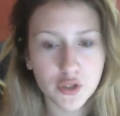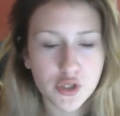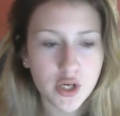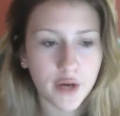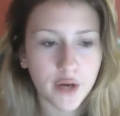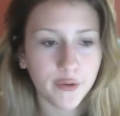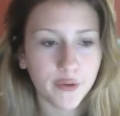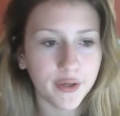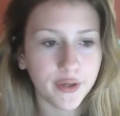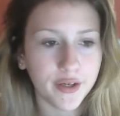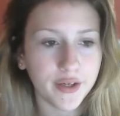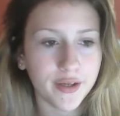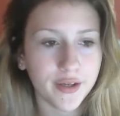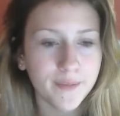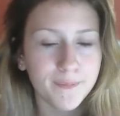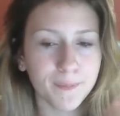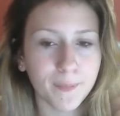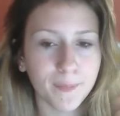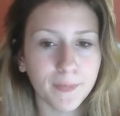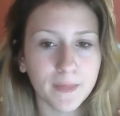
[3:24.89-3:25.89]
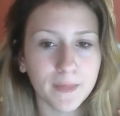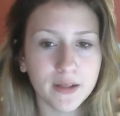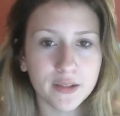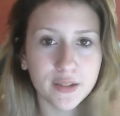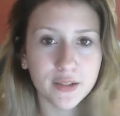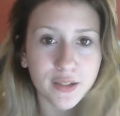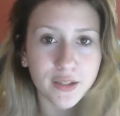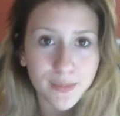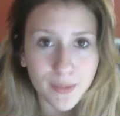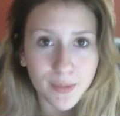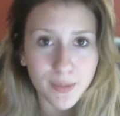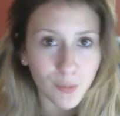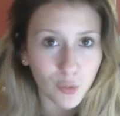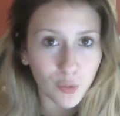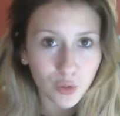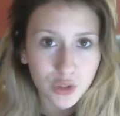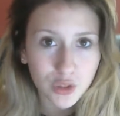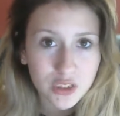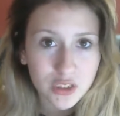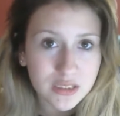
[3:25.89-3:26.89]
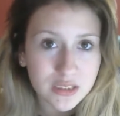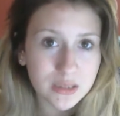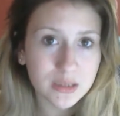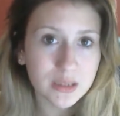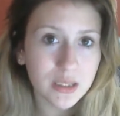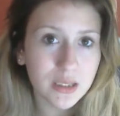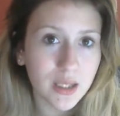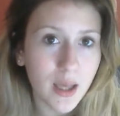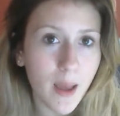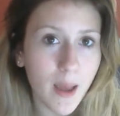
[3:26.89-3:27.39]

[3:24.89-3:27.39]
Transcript: showering to keep it moist.